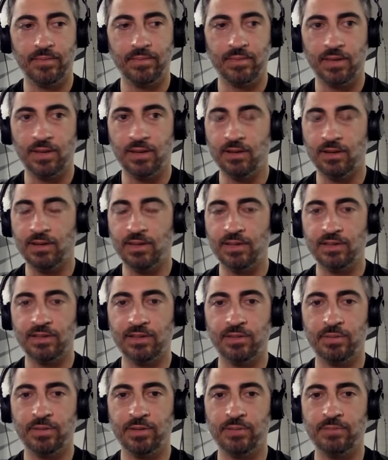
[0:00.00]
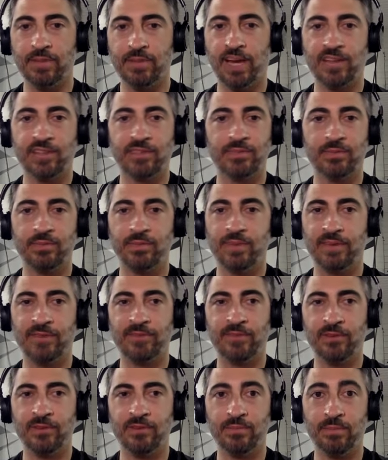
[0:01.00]
You know, he's going to put maximum
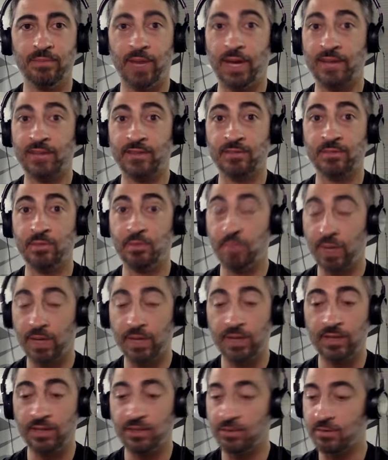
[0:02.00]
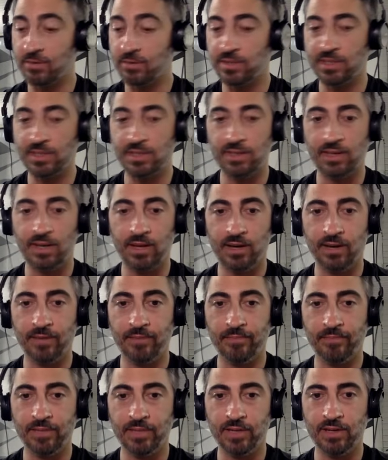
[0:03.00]
effort, maximum money towards it.
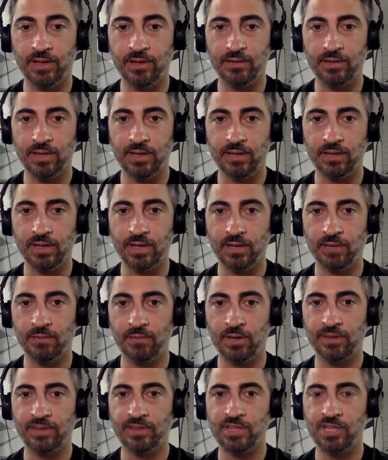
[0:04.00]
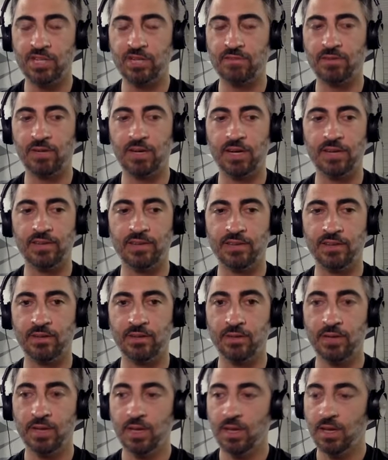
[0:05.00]
You know, he wants shit right.
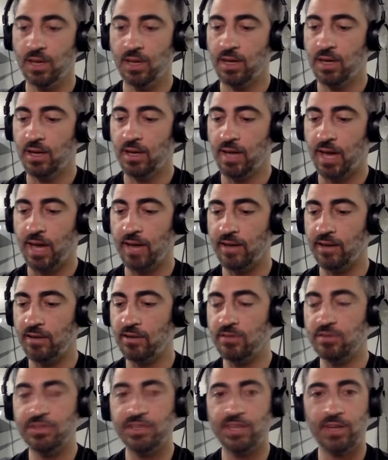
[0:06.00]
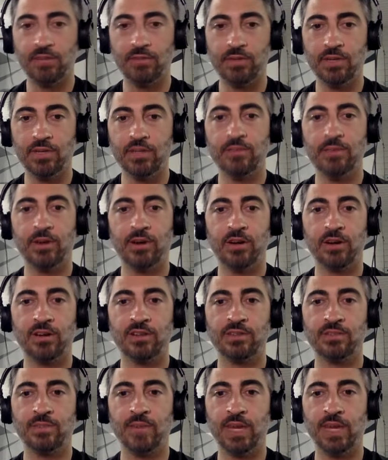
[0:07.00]
So had a new set of wheelie
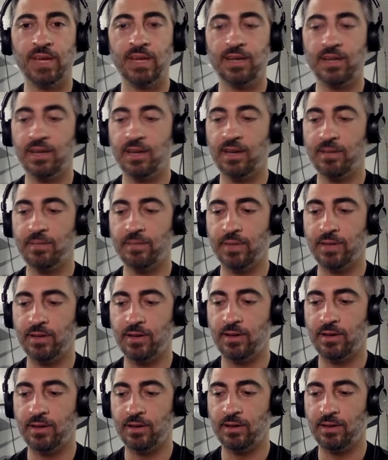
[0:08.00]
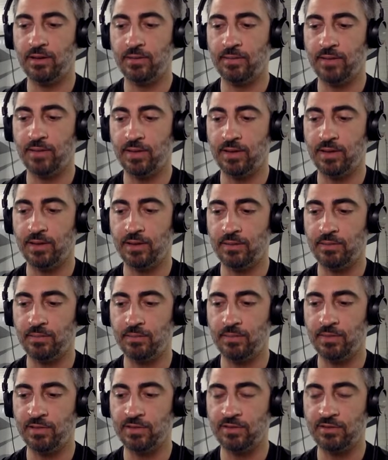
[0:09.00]
bars made up.
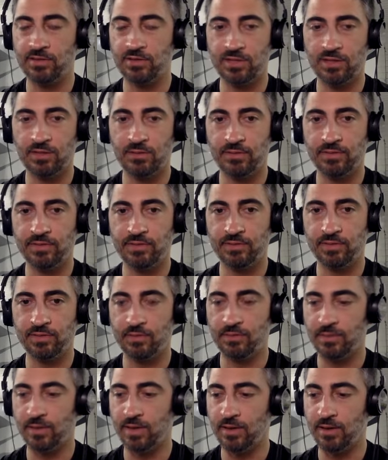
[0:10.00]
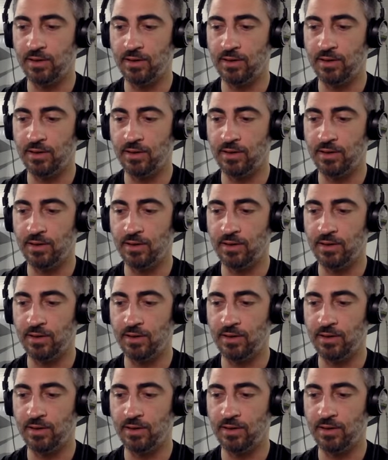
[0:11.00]
Mr. Schultz from